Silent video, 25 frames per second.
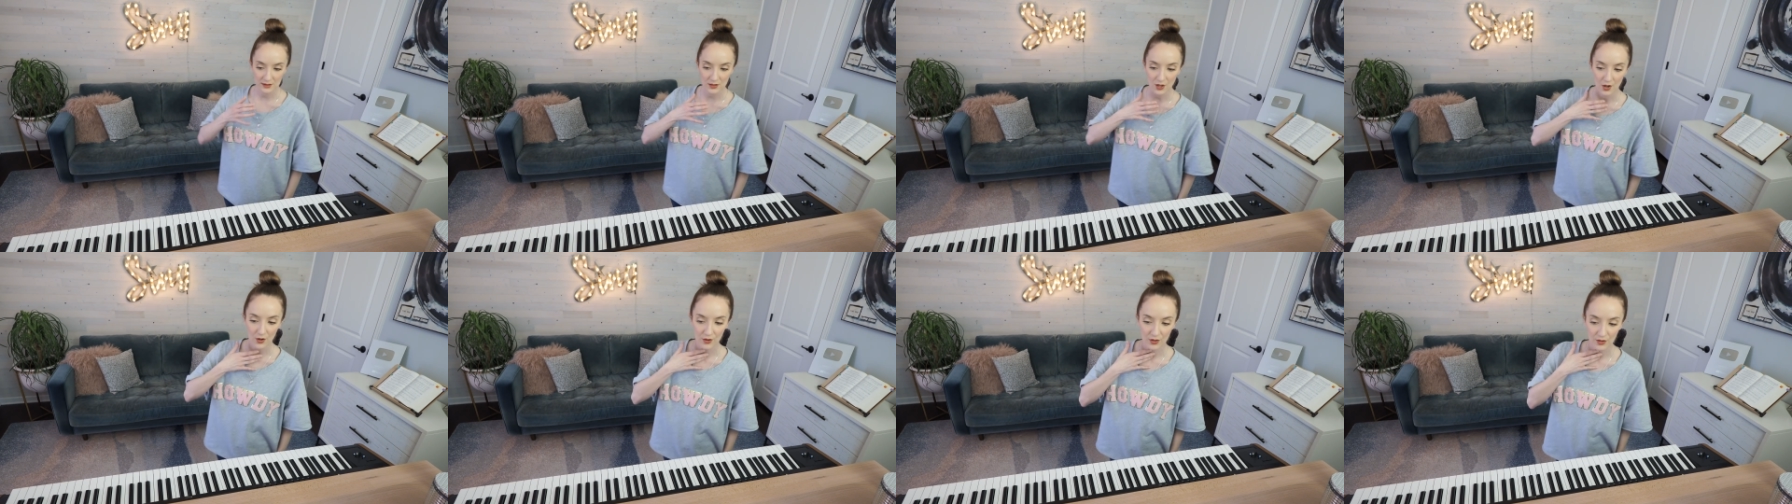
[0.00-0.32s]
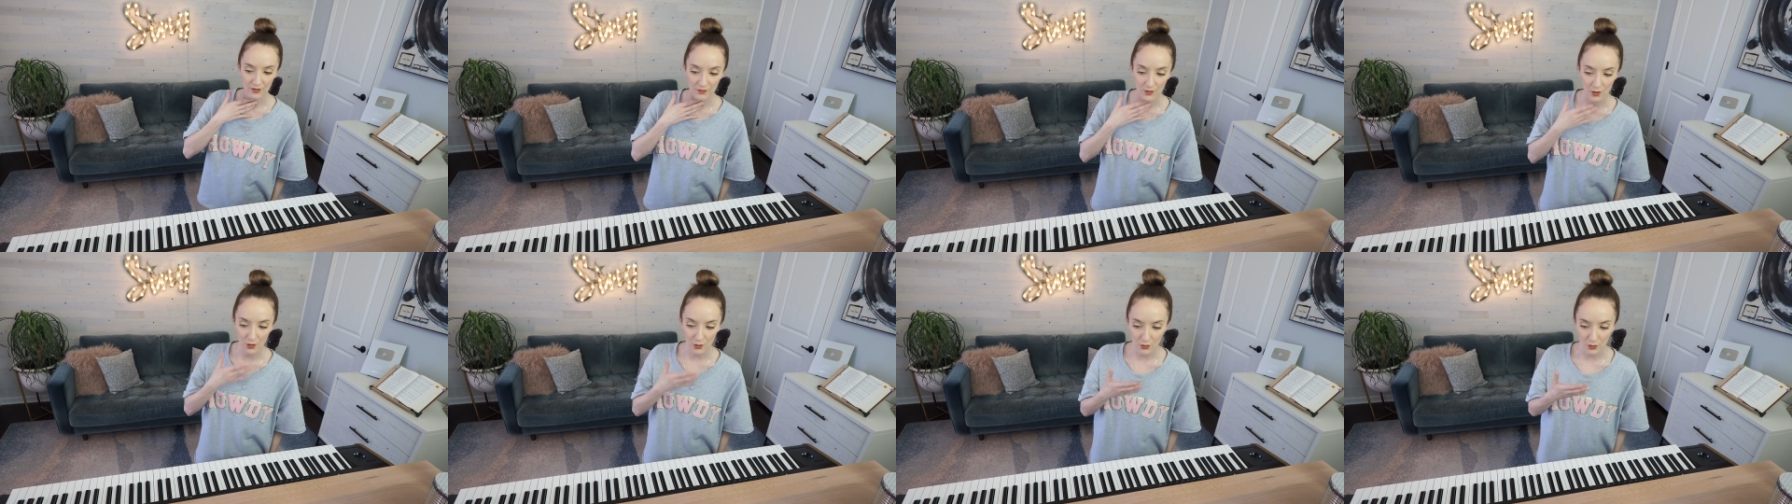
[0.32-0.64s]
on the
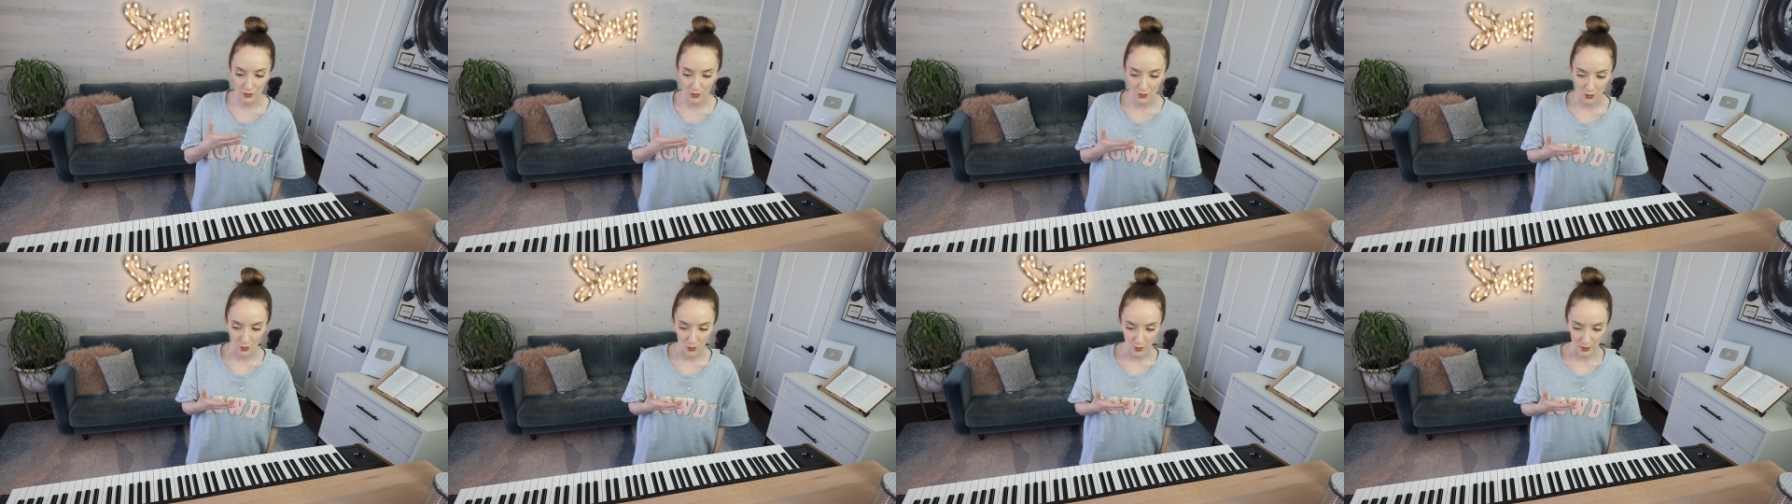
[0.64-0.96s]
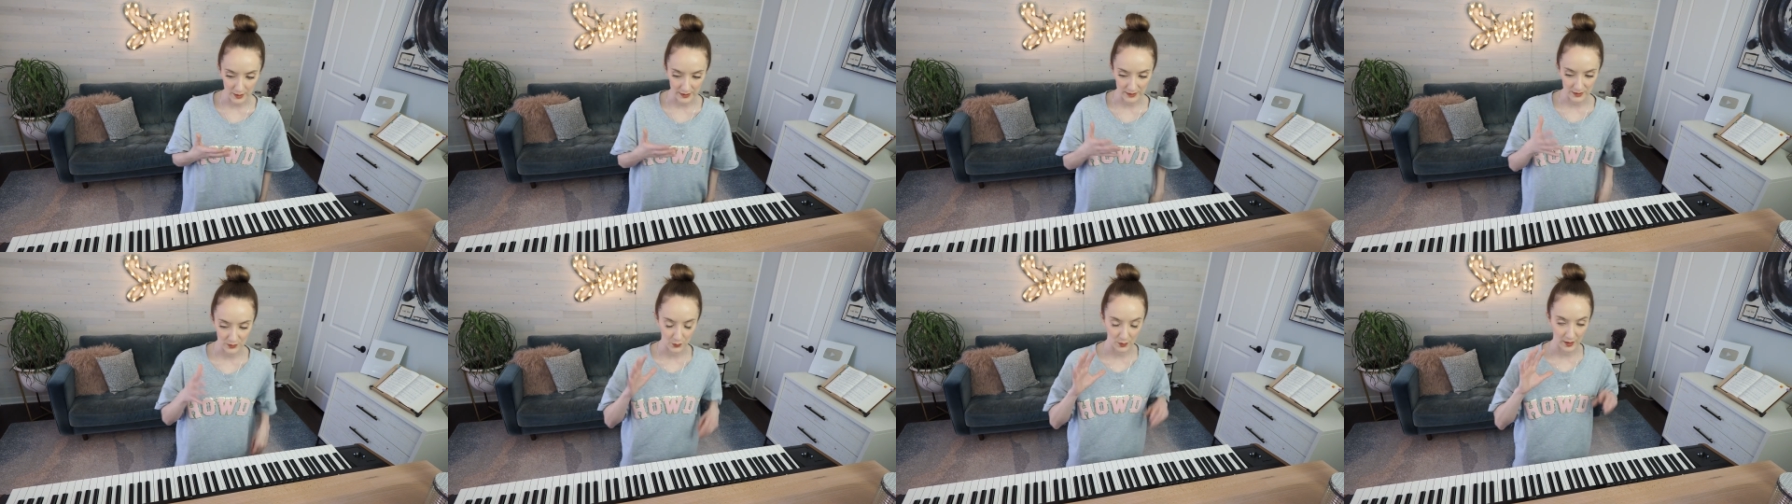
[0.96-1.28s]
vocal
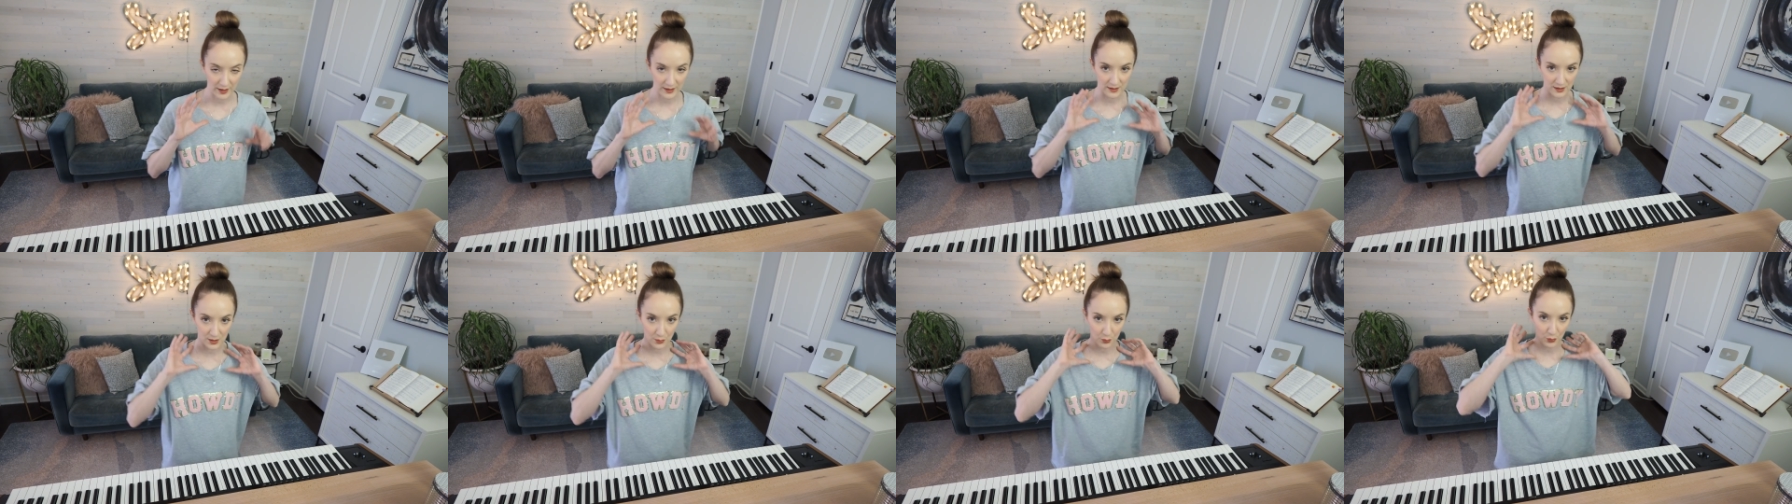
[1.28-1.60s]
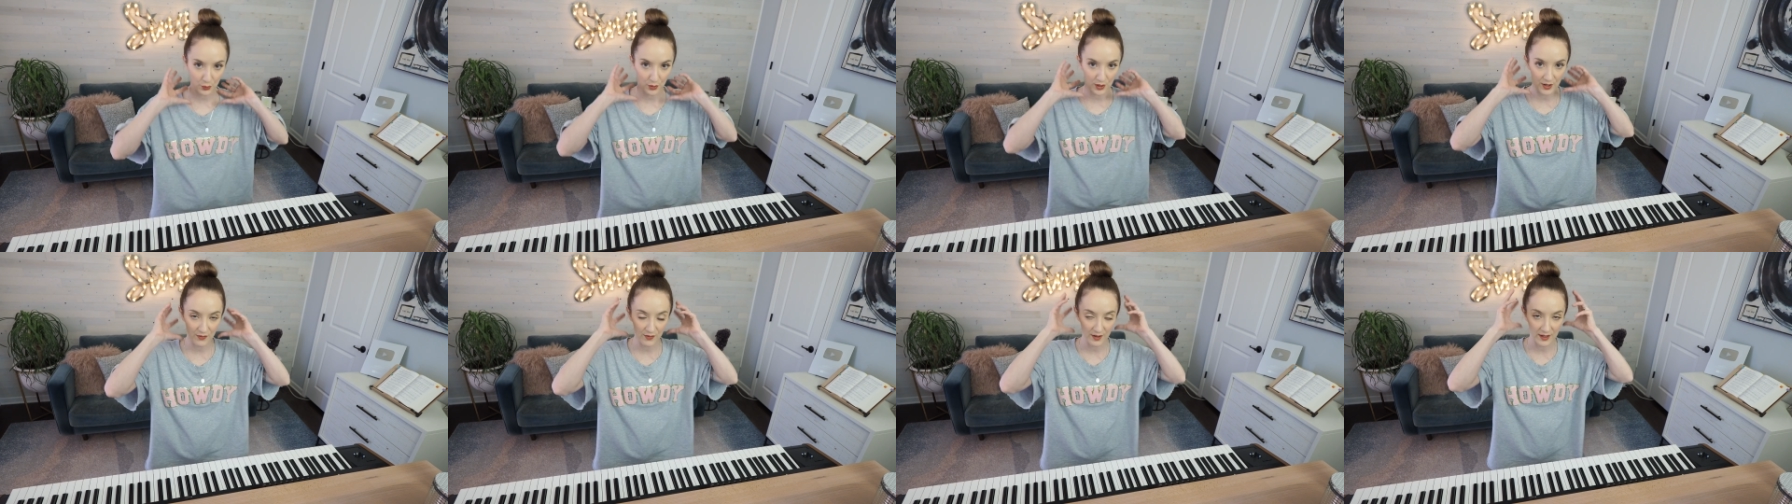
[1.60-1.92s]
cords, whereas the
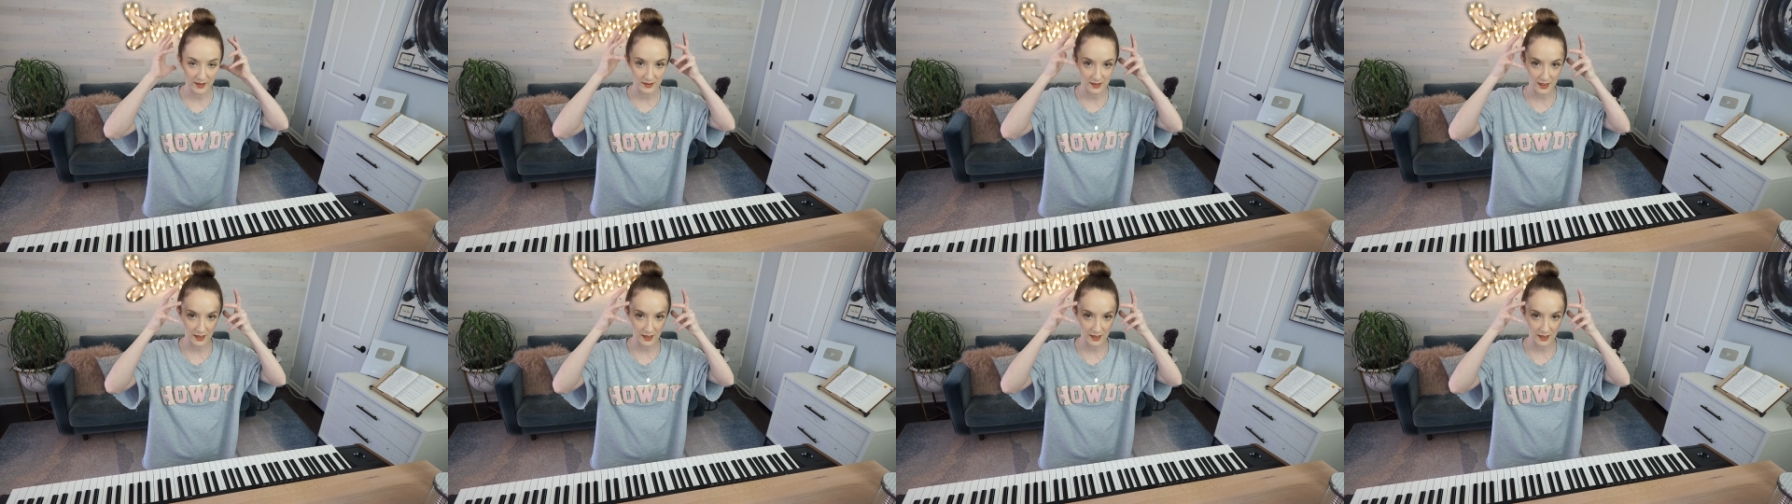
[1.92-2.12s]
previous